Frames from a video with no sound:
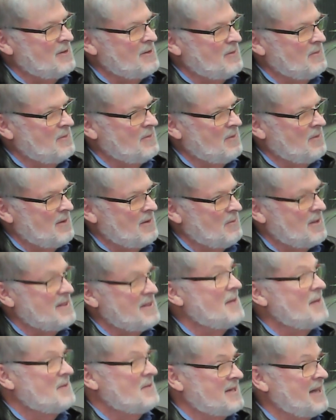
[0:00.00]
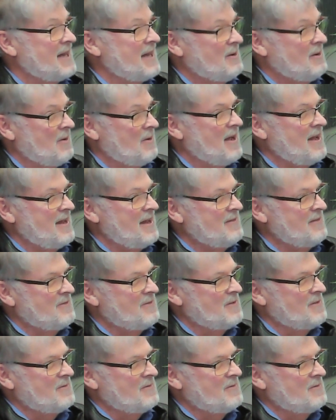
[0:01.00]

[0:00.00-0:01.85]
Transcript: you want them to take away